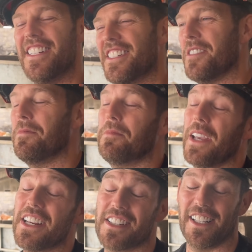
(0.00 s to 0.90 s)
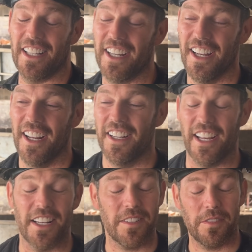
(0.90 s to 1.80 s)
So basically,
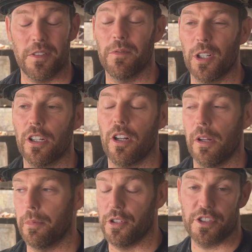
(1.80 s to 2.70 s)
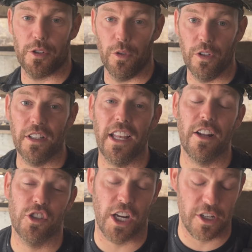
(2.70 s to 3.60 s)
yeah, we're going to call it Bruised Soul.
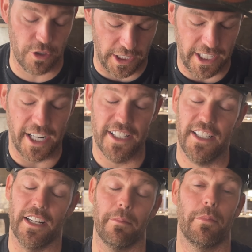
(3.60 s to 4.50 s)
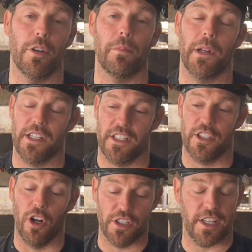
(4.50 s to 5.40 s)
Genuinely, I need input because it's
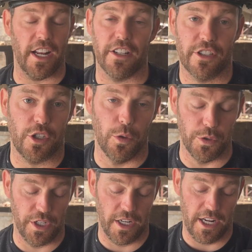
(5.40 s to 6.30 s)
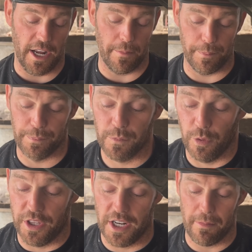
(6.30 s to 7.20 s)
not set in stone what
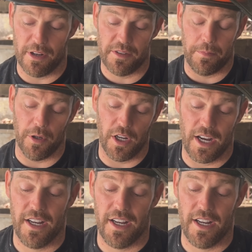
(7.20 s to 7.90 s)
the name is, but